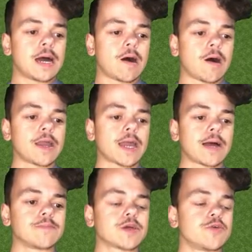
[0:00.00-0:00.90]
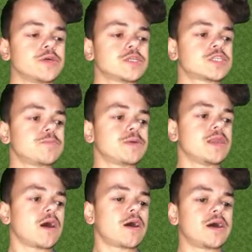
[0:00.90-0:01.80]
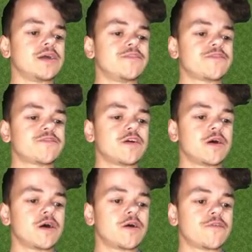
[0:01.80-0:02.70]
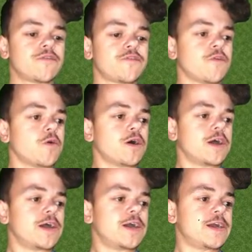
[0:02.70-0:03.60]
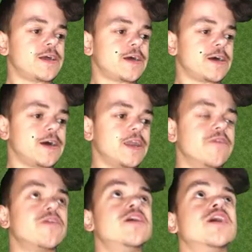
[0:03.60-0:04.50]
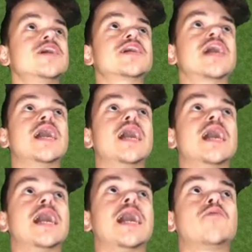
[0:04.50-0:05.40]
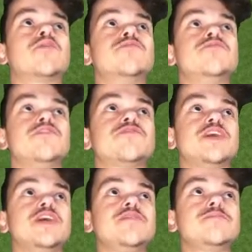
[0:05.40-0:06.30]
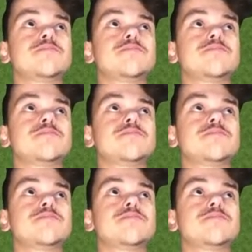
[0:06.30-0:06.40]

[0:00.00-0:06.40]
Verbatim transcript: I am going to be live for another, like, hour and 15.